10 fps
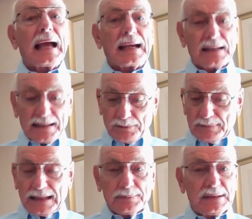I got a
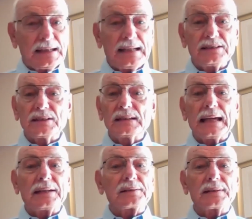recommendation
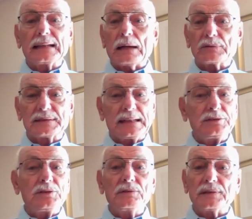letter that I will
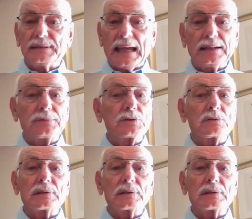send you the date of your